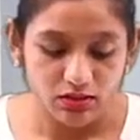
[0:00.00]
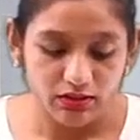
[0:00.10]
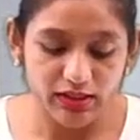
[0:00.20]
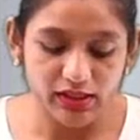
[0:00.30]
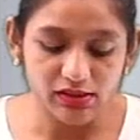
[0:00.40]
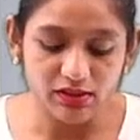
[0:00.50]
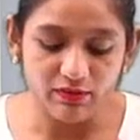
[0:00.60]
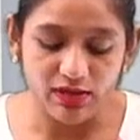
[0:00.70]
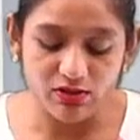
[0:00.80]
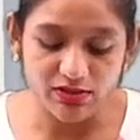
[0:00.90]
till the
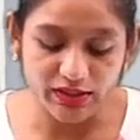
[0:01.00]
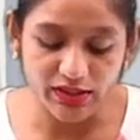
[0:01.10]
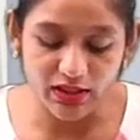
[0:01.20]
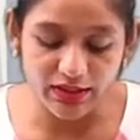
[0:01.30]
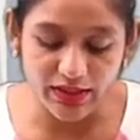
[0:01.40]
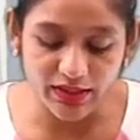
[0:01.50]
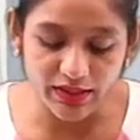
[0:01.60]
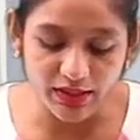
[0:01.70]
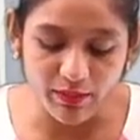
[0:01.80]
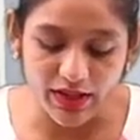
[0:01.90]
velocity
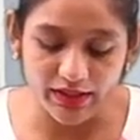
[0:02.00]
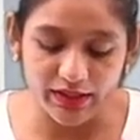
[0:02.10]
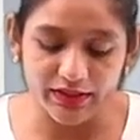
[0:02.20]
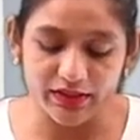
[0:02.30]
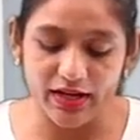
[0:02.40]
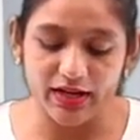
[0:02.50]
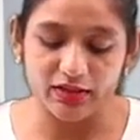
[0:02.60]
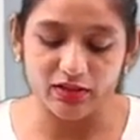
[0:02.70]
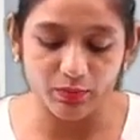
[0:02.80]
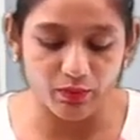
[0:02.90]
attained by it
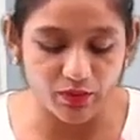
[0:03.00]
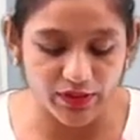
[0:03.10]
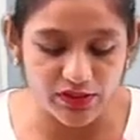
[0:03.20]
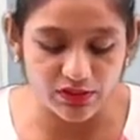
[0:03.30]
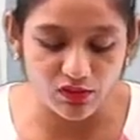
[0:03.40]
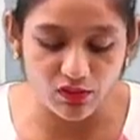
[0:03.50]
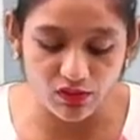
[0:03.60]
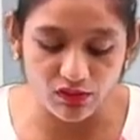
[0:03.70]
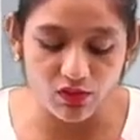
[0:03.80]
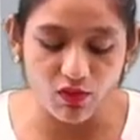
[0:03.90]
at the point
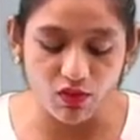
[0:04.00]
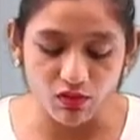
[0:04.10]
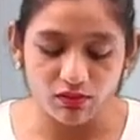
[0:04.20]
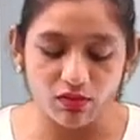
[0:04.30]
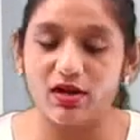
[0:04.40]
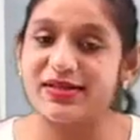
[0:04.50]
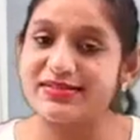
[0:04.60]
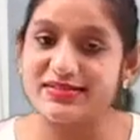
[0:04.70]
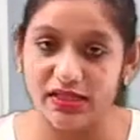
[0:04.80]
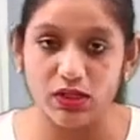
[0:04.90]
O or
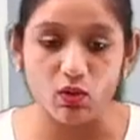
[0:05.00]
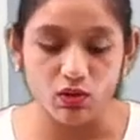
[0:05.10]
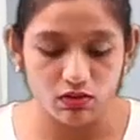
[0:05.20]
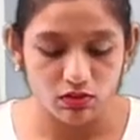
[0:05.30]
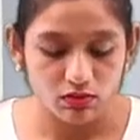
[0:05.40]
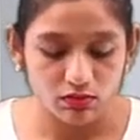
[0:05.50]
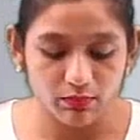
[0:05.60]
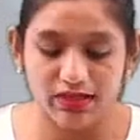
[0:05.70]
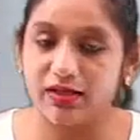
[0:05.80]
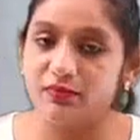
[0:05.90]
the 0
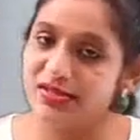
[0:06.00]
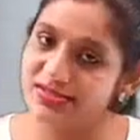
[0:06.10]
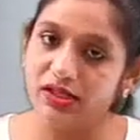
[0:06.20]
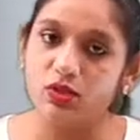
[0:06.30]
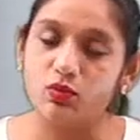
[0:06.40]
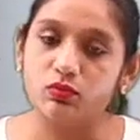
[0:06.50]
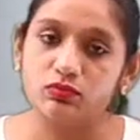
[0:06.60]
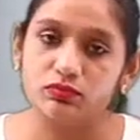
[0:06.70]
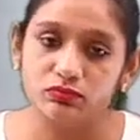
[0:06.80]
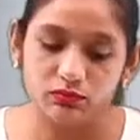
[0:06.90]
become the 0.
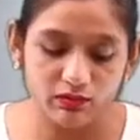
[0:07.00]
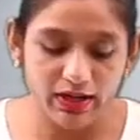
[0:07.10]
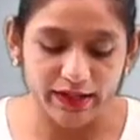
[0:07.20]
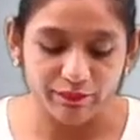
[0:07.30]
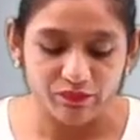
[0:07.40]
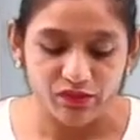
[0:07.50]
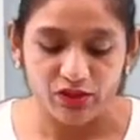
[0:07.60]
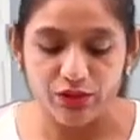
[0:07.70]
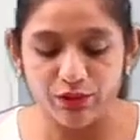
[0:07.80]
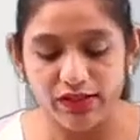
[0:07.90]
Right.
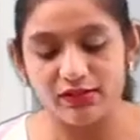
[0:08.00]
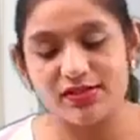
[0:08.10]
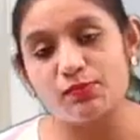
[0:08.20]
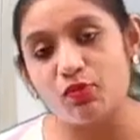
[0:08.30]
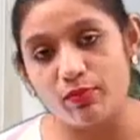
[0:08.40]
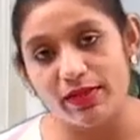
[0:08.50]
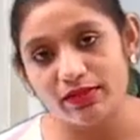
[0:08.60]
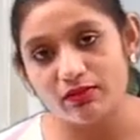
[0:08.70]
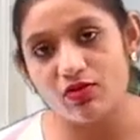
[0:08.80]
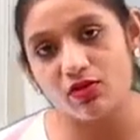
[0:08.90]
During this
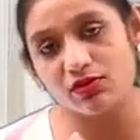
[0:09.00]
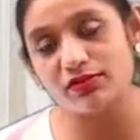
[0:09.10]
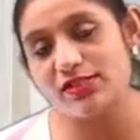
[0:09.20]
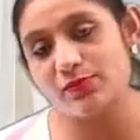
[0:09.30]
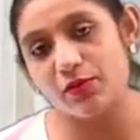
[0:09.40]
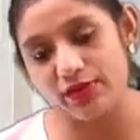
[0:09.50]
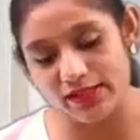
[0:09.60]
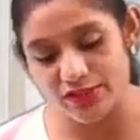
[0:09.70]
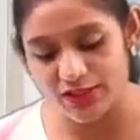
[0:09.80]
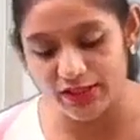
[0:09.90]
movement, all this
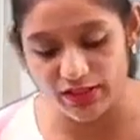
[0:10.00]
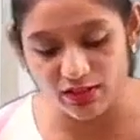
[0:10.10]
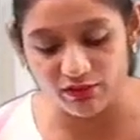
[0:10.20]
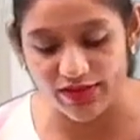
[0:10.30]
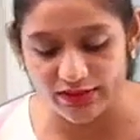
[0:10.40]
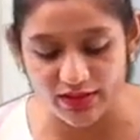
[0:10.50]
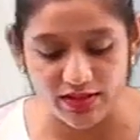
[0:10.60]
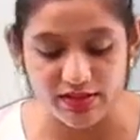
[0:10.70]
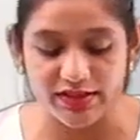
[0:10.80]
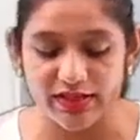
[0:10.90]
potential factor
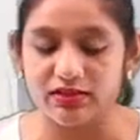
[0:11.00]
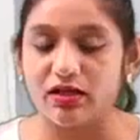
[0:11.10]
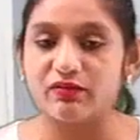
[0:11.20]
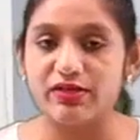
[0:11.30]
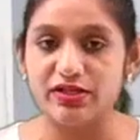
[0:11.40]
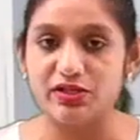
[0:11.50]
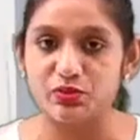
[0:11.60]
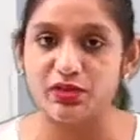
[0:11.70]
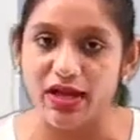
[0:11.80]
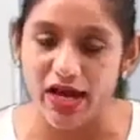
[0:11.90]
and it get converted into
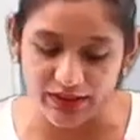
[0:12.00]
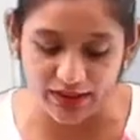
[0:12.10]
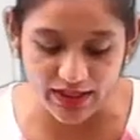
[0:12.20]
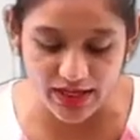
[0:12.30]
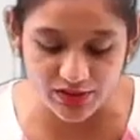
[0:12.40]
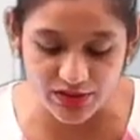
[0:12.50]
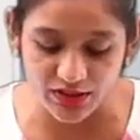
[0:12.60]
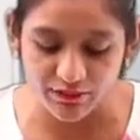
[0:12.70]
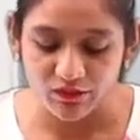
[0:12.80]
the kinetic energy,